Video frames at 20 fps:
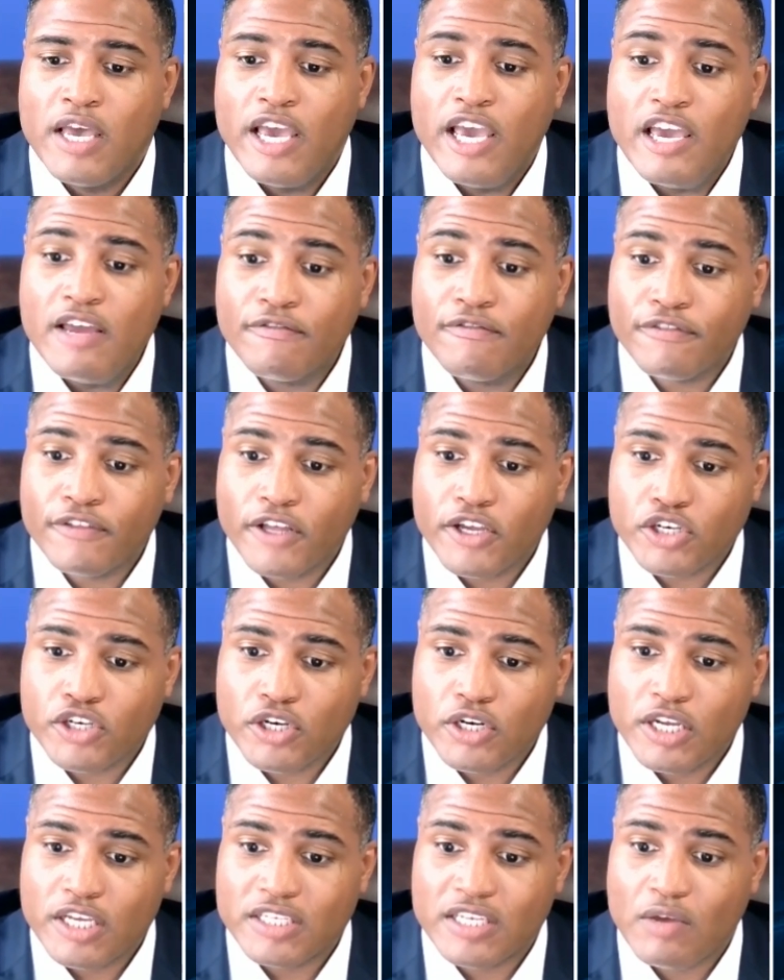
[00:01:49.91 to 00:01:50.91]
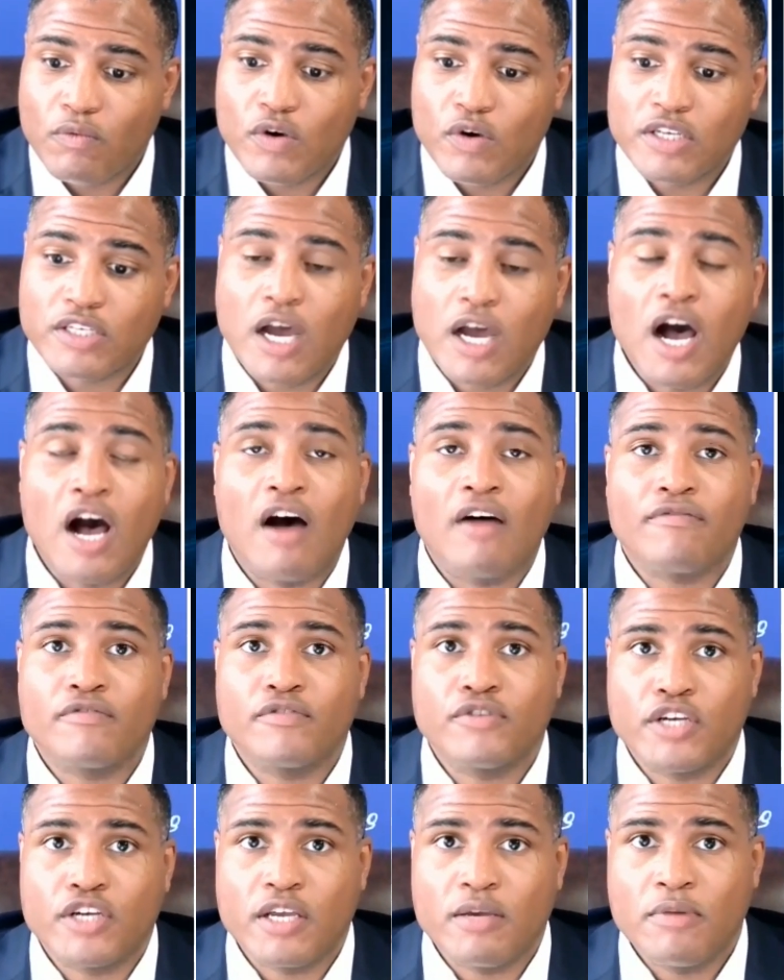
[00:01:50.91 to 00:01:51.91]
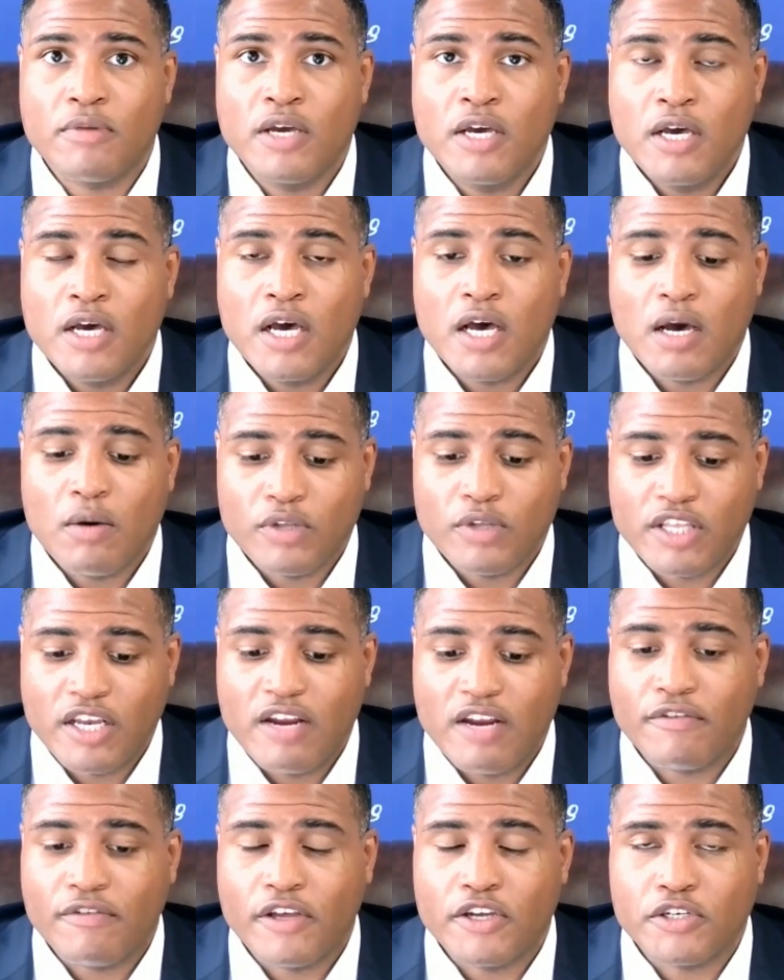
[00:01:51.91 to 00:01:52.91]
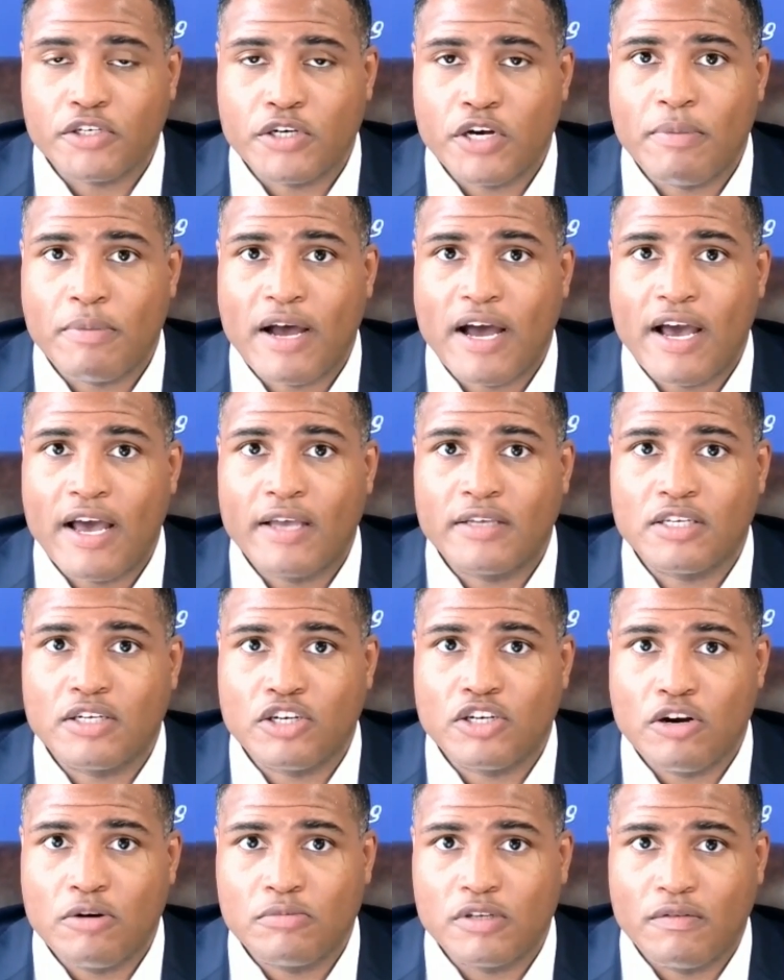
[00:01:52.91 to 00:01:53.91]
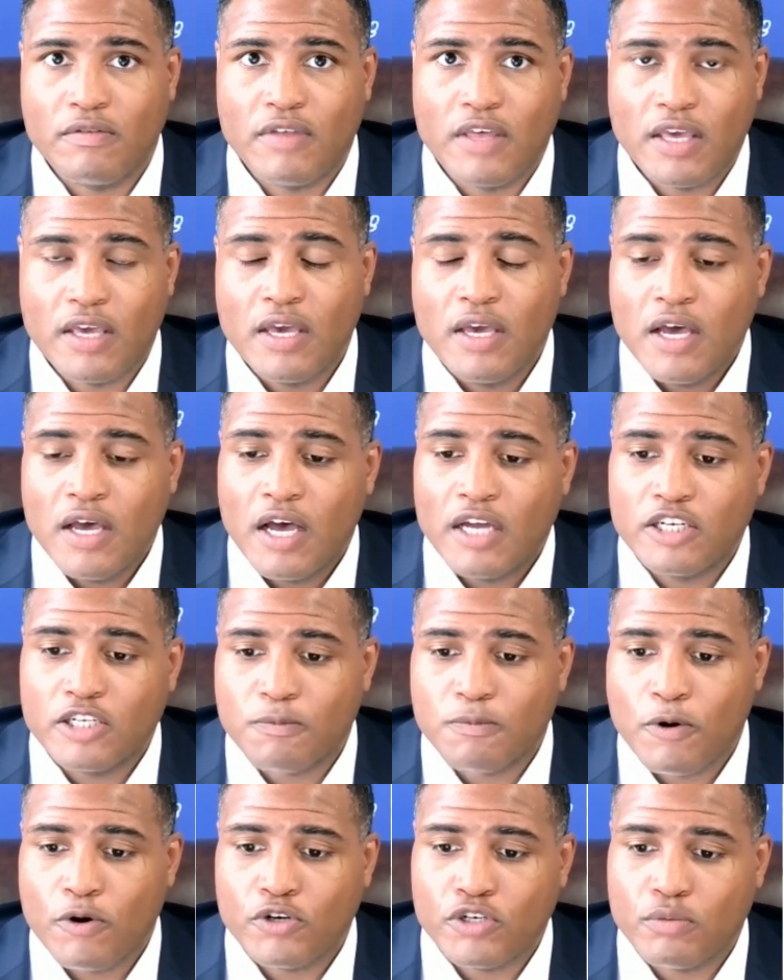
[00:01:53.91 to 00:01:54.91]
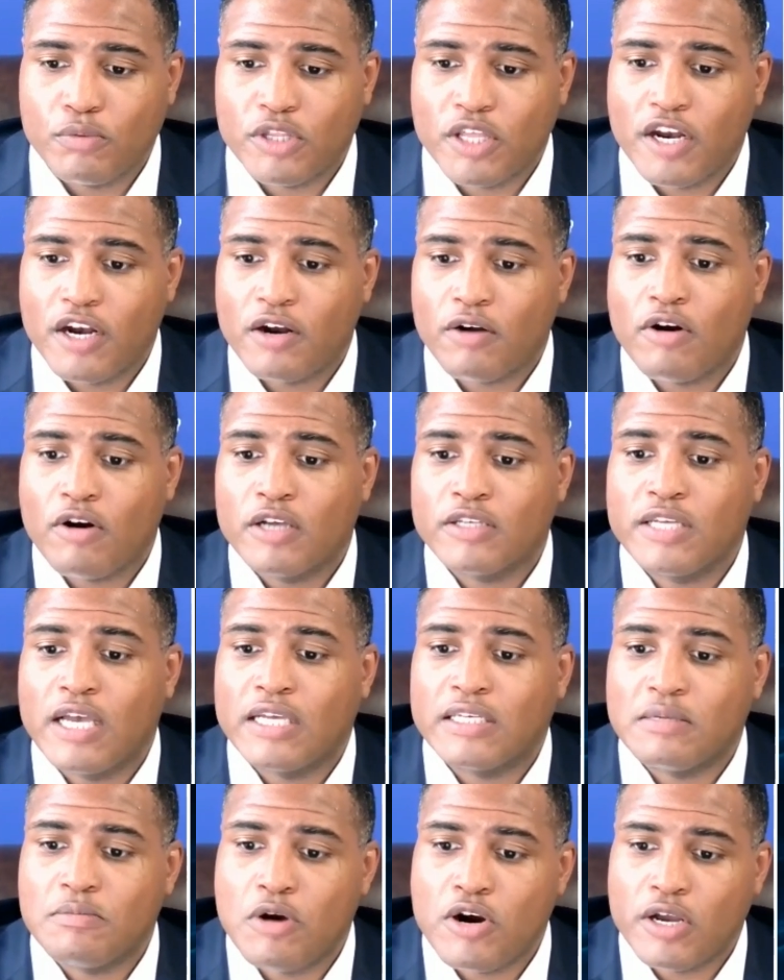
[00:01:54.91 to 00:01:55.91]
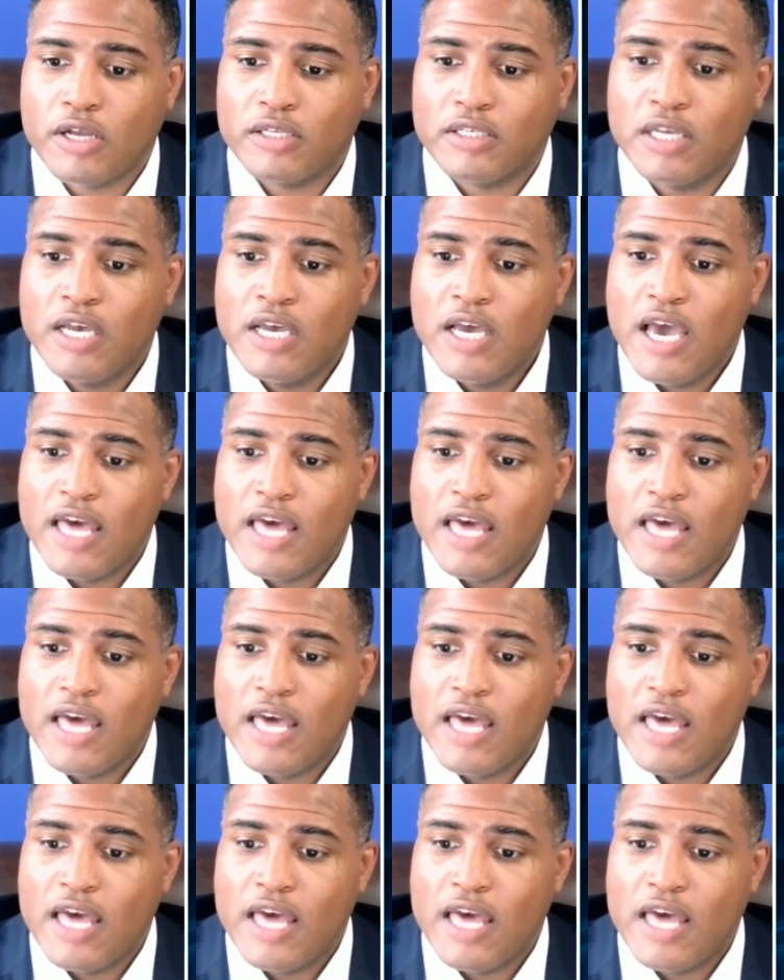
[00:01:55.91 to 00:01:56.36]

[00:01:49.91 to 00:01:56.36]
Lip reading: Inflation is a risk-off regime with an inflationary bias in terms of the dispersion within and across asset markets.